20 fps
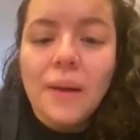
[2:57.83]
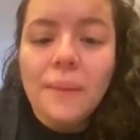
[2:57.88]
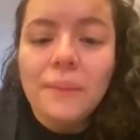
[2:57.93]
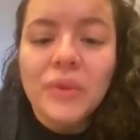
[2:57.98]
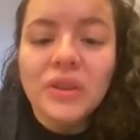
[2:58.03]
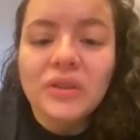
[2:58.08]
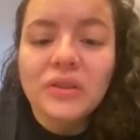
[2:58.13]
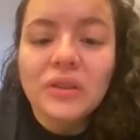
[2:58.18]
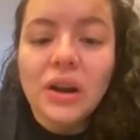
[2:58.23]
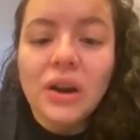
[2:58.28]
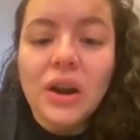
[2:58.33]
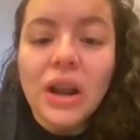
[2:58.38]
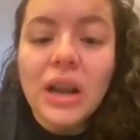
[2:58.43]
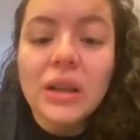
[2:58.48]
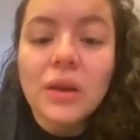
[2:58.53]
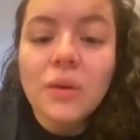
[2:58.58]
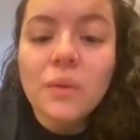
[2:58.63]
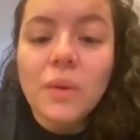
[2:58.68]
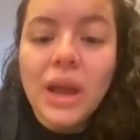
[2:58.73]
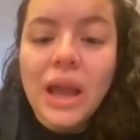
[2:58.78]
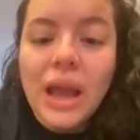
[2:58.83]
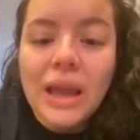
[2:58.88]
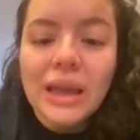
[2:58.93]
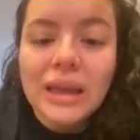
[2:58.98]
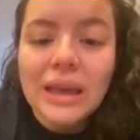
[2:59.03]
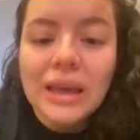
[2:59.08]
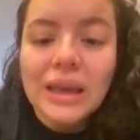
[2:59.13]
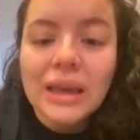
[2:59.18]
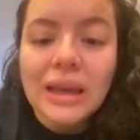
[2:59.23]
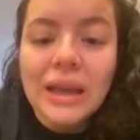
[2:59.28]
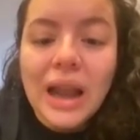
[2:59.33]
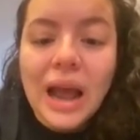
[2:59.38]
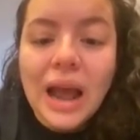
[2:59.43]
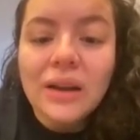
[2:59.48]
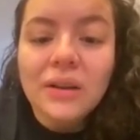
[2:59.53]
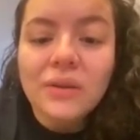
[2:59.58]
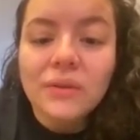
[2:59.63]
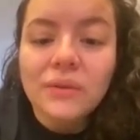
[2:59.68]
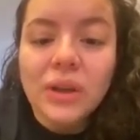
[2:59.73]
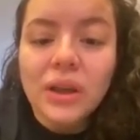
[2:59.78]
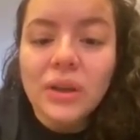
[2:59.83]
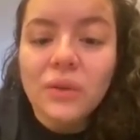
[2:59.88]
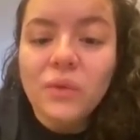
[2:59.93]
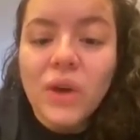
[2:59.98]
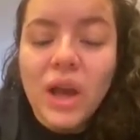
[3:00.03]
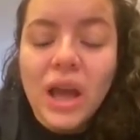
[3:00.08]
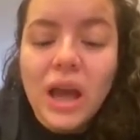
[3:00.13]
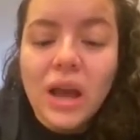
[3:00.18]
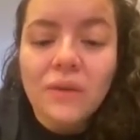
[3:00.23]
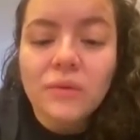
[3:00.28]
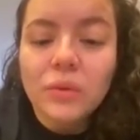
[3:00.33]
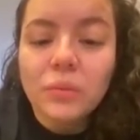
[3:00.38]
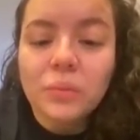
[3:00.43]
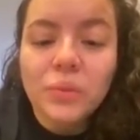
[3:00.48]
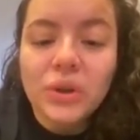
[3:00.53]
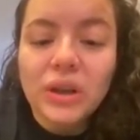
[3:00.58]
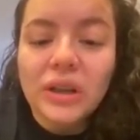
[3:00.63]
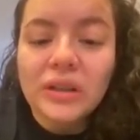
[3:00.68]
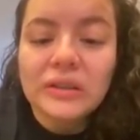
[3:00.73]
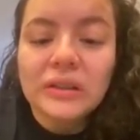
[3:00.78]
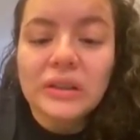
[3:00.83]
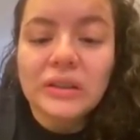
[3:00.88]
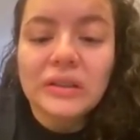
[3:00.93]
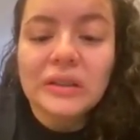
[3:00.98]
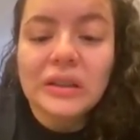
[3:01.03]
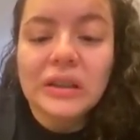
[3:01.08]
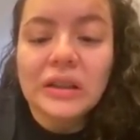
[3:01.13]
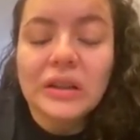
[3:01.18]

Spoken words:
Is there any way I can get out of it if I have a pre-existing